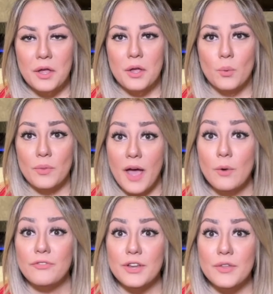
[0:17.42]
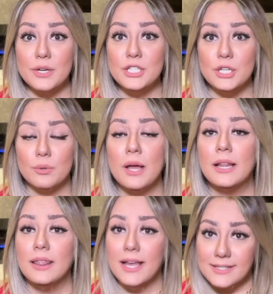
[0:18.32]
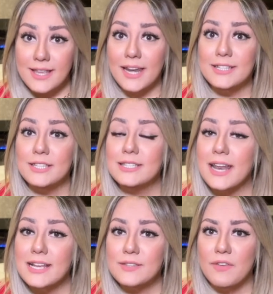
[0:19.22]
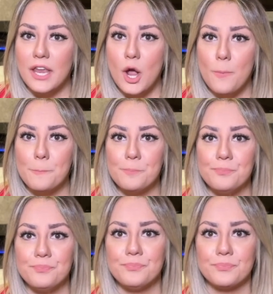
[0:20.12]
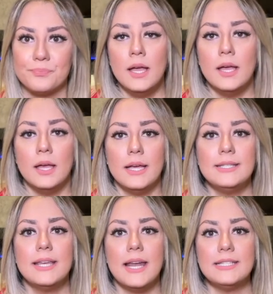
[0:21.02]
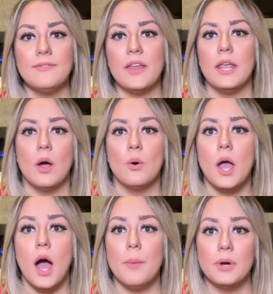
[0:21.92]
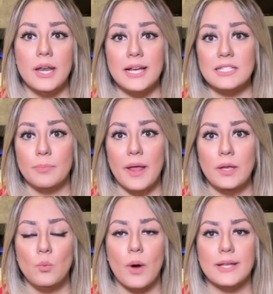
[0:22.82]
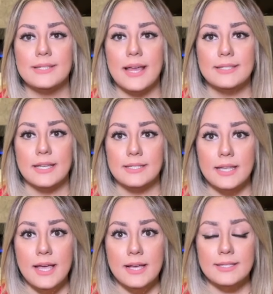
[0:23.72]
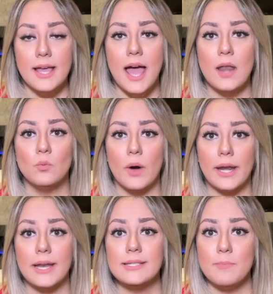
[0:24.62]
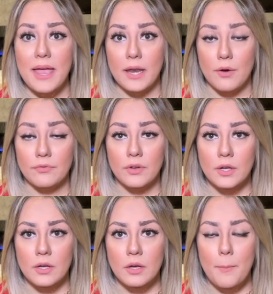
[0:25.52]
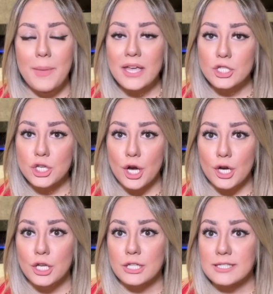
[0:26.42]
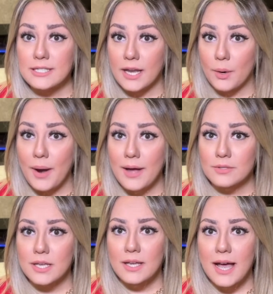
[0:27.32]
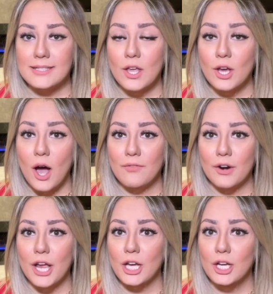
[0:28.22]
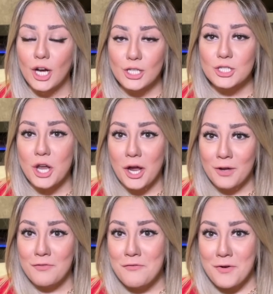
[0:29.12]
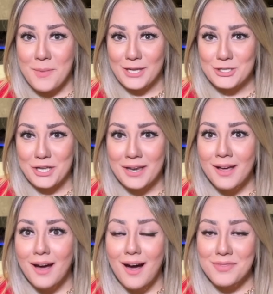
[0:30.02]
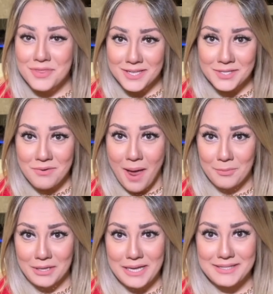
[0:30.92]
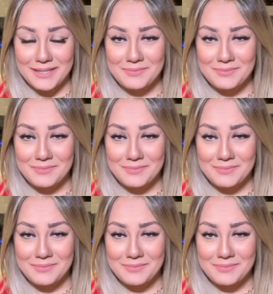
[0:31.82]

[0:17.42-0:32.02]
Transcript: Without further ado, let's get into today's video. In today's video, I'm going to explain what a sentence is and what it is made of. Make sure you'll stick around as I cover a good chunk of information on this grammar lesson.